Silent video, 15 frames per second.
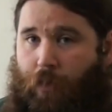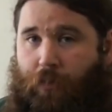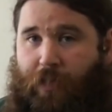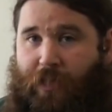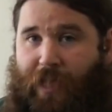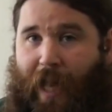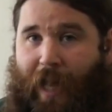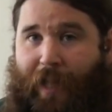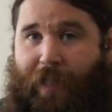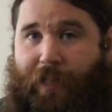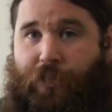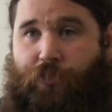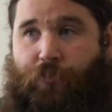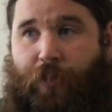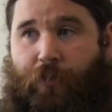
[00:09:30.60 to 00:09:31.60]
this high E
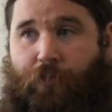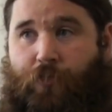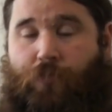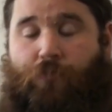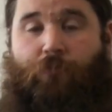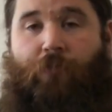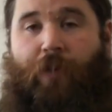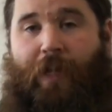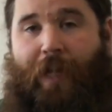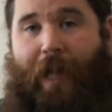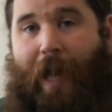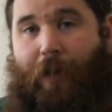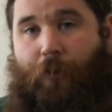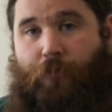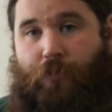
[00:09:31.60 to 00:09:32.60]
string doesn't ring
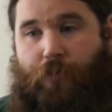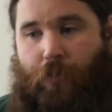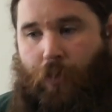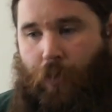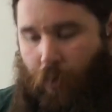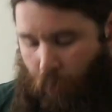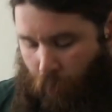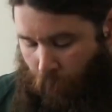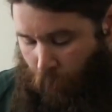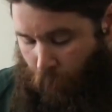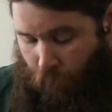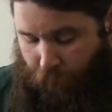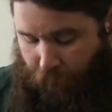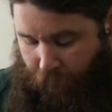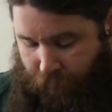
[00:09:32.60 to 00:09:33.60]
out,
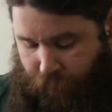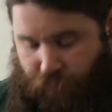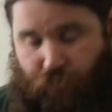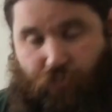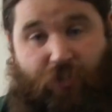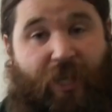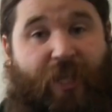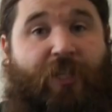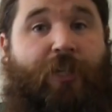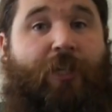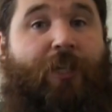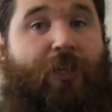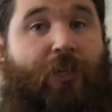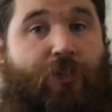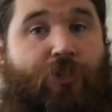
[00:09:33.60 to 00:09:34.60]
or that you
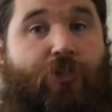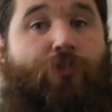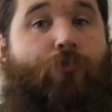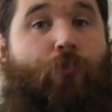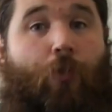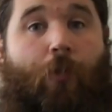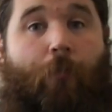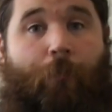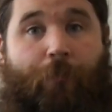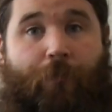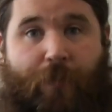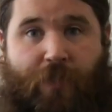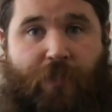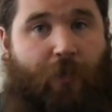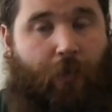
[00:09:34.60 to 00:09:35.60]
strategically strum
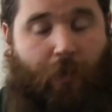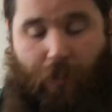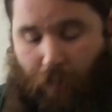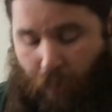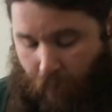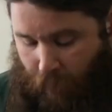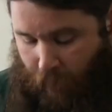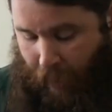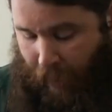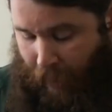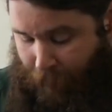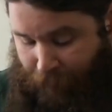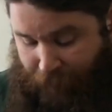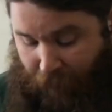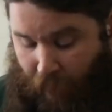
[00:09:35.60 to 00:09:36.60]
so you're not
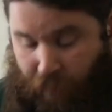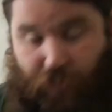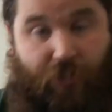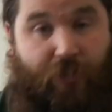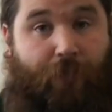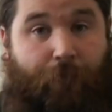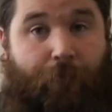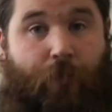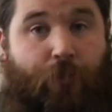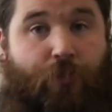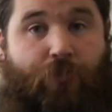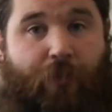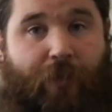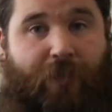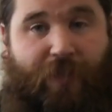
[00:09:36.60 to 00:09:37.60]
just the 4
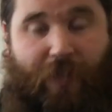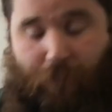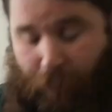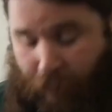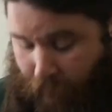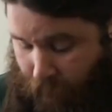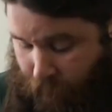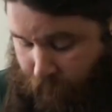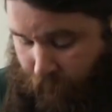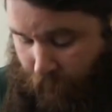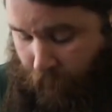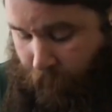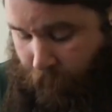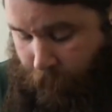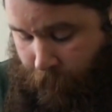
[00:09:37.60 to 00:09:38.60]
strings in the middle.
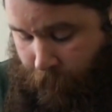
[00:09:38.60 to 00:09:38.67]
So